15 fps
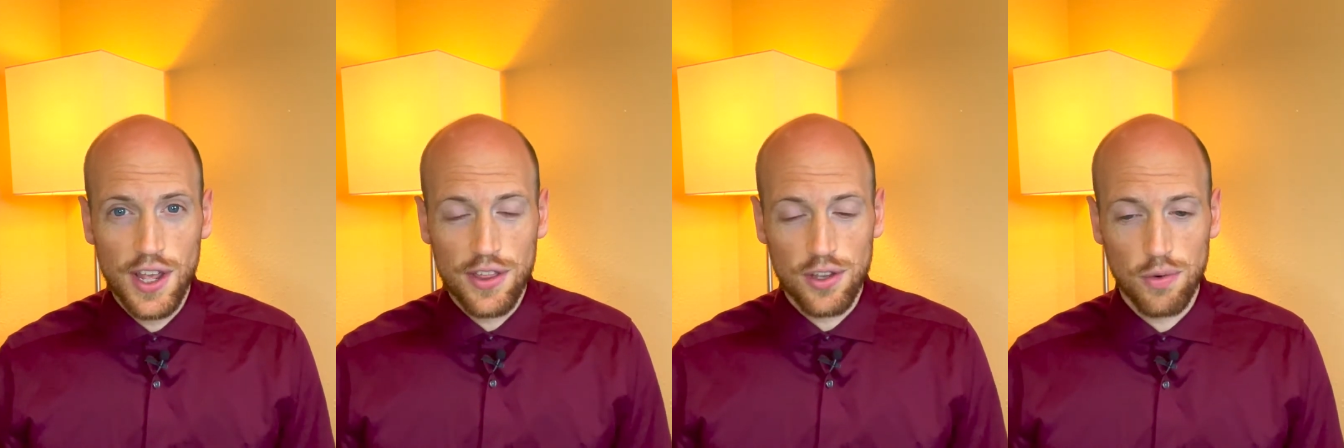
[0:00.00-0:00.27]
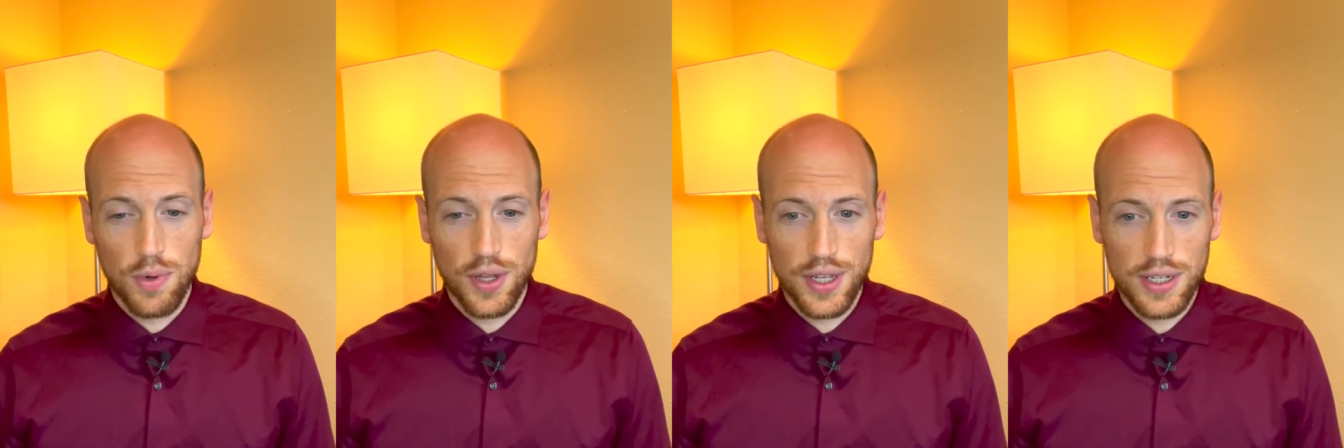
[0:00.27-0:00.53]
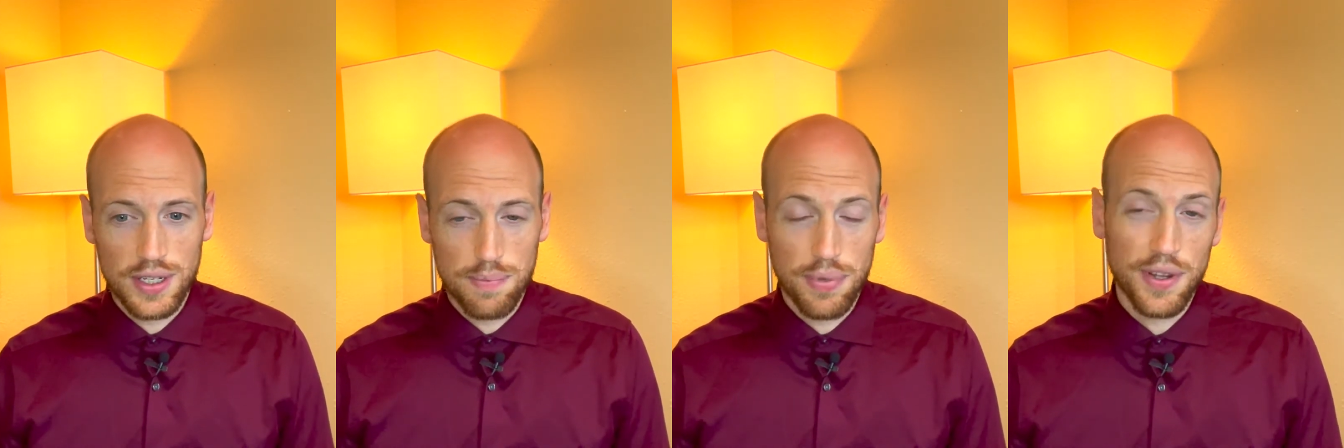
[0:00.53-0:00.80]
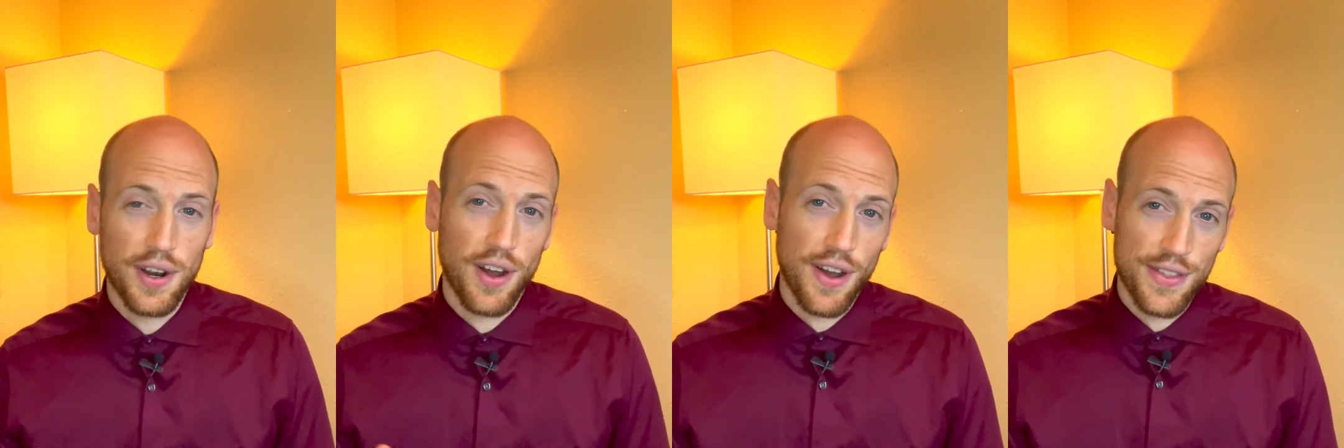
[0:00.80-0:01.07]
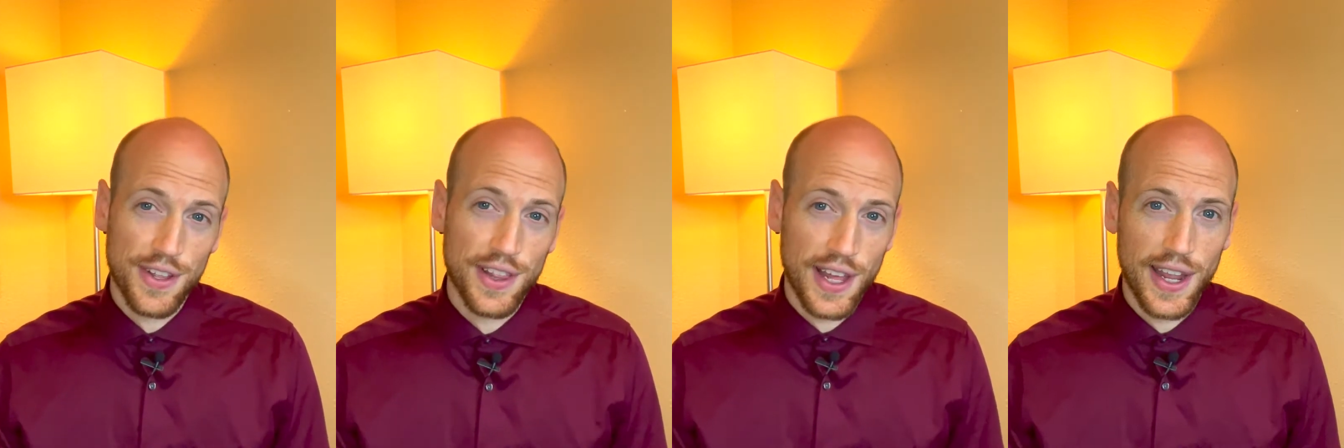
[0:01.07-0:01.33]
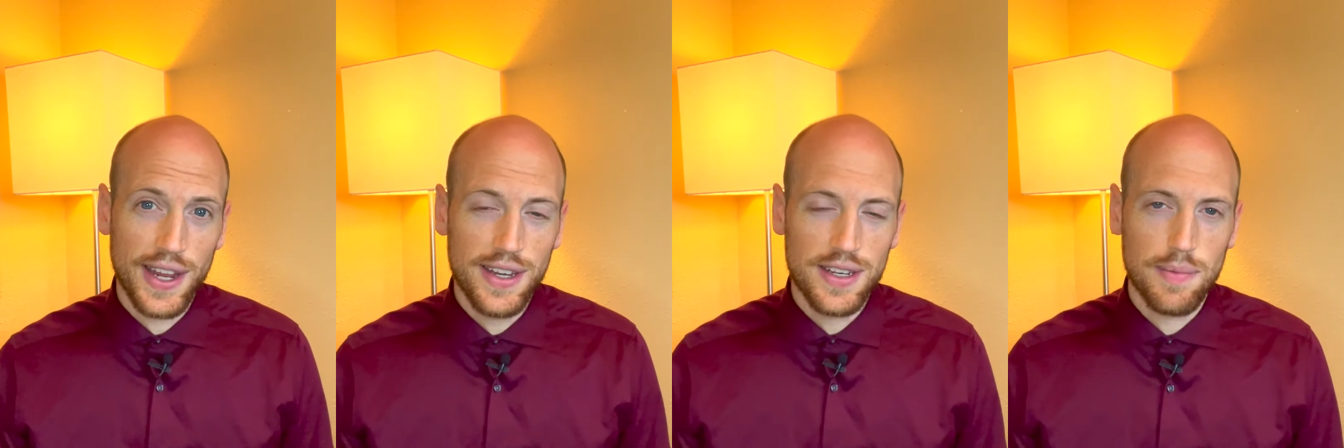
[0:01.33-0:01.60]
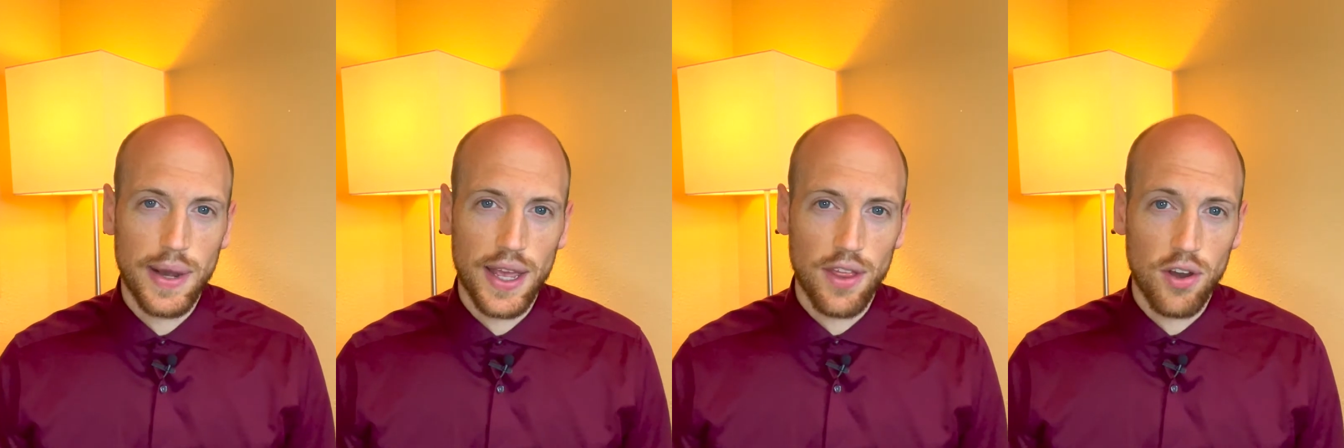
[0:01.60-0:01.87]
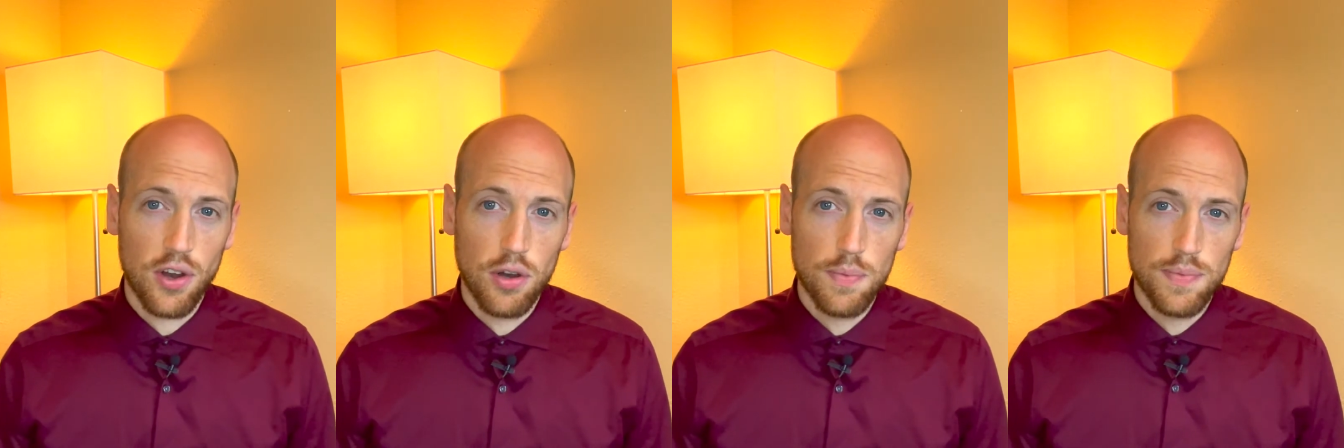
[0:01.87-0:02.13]
they're willing to put on the line to buy the
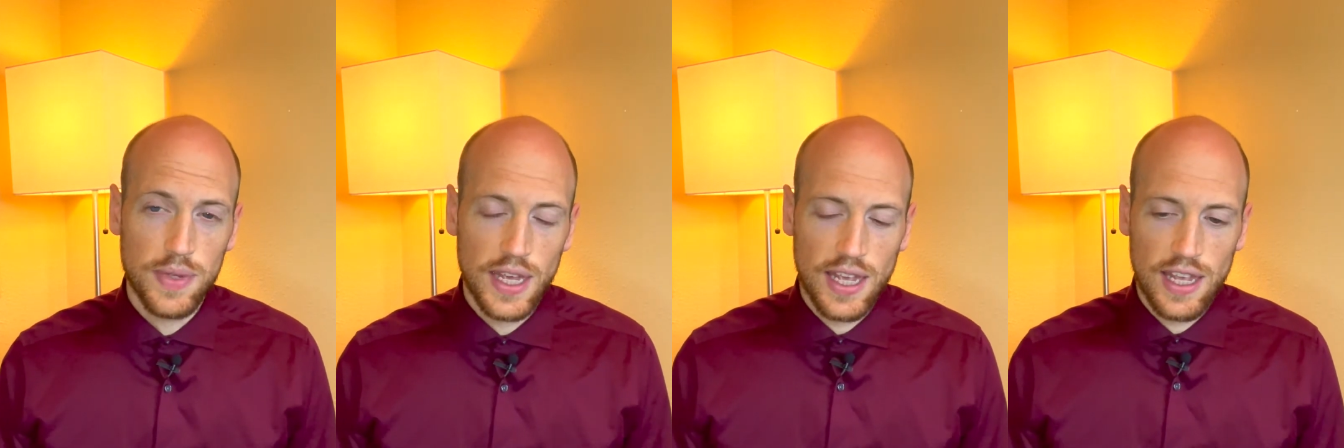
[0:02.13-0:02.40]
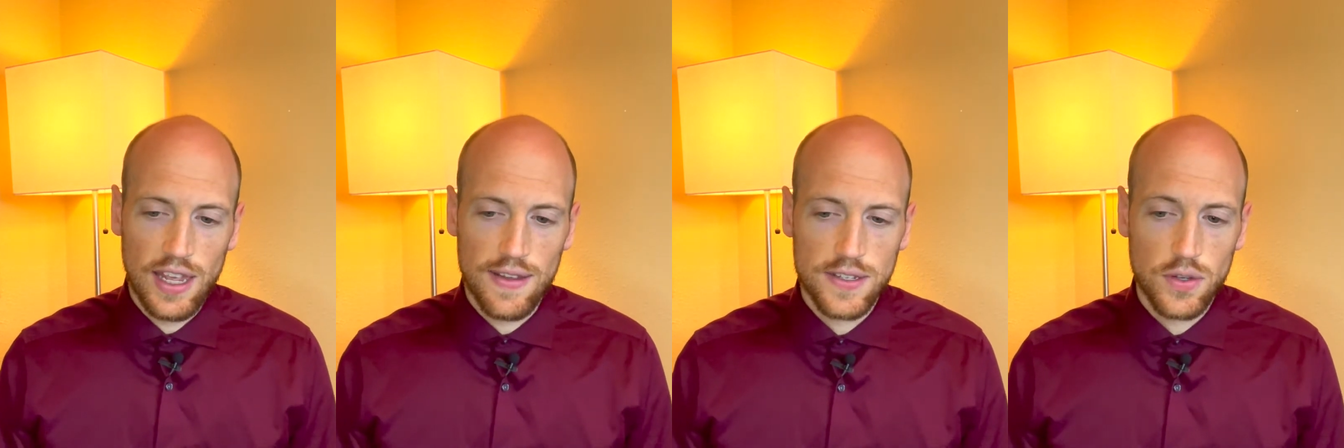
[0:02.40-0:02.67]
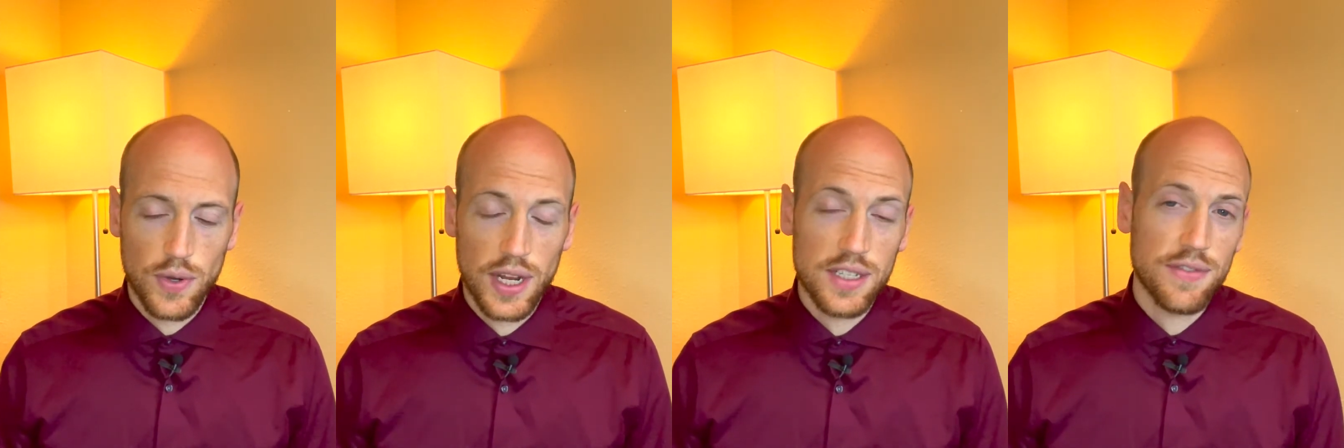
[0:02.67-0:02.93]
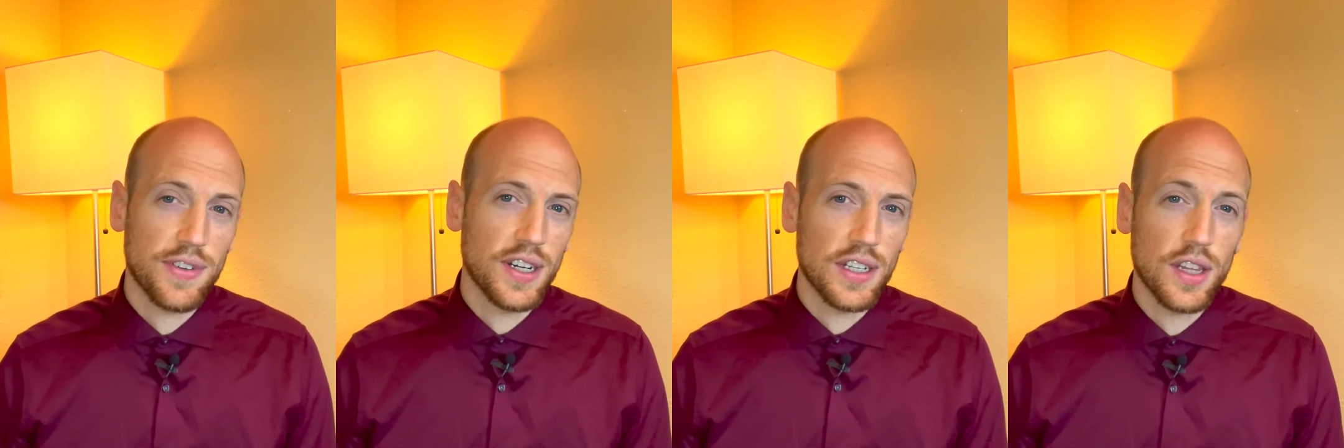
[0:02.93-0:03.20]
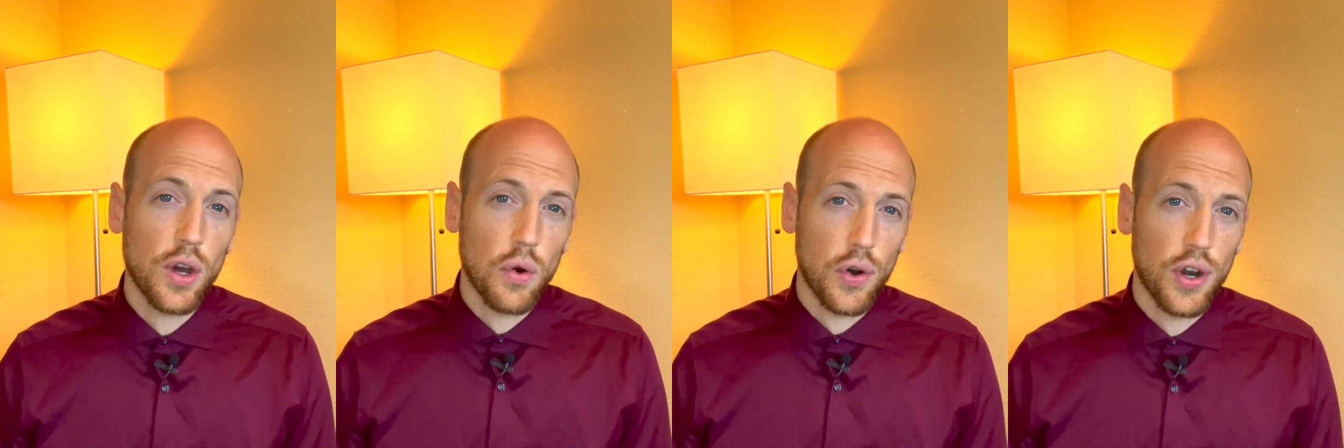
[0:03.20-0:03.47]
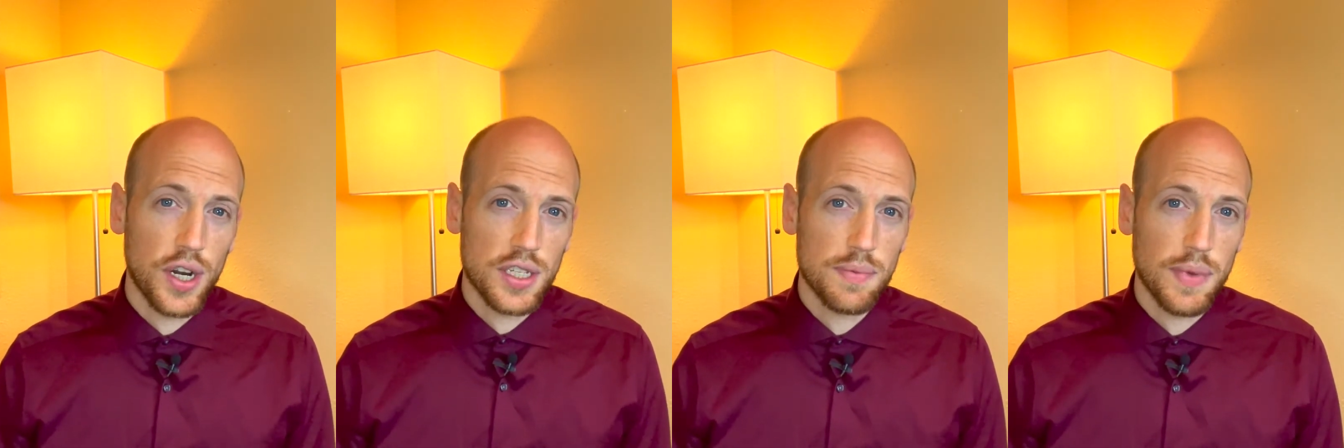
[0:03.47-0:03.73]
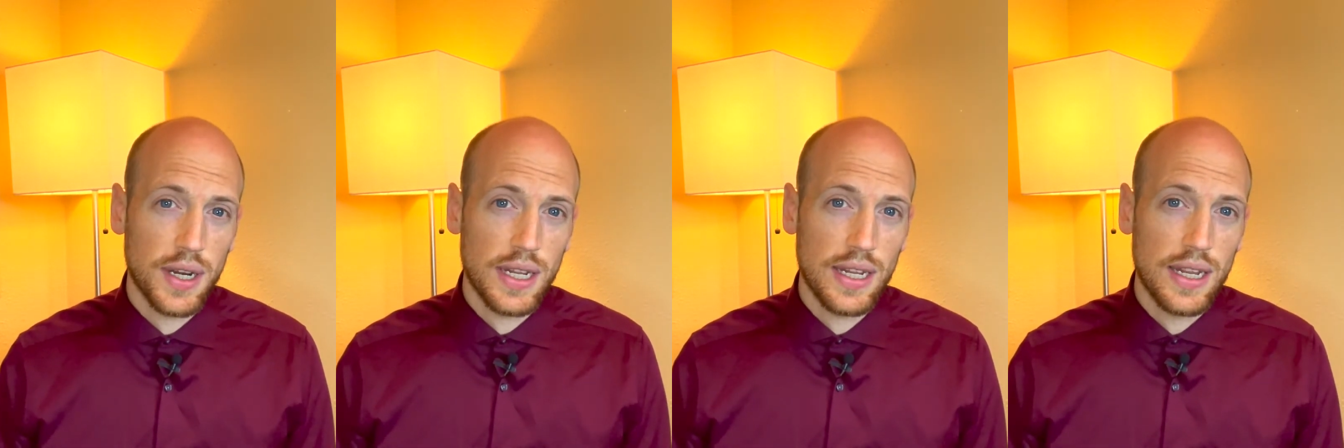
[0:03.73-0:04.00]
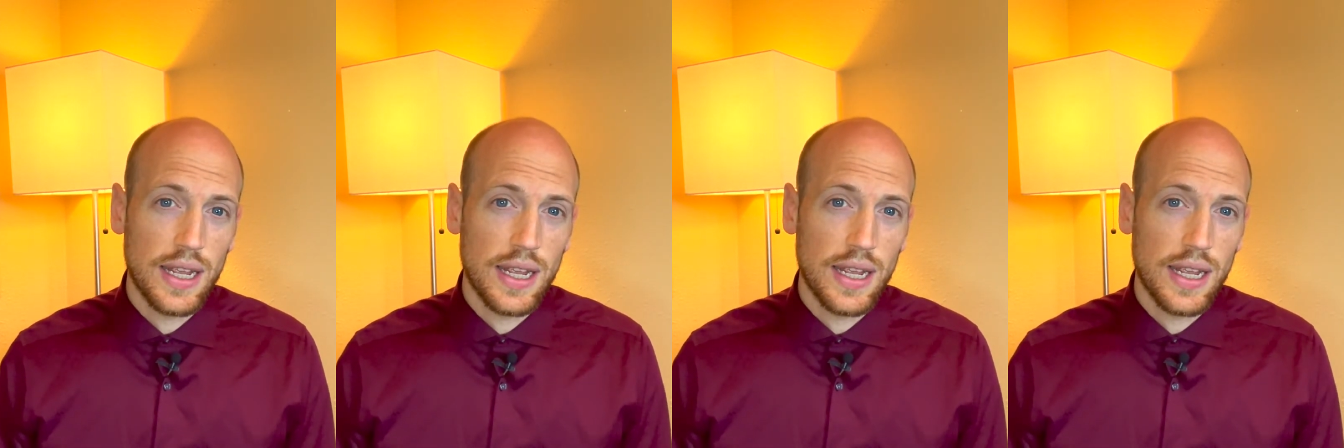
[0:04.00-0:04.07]
home. If someone has a very low earnest money,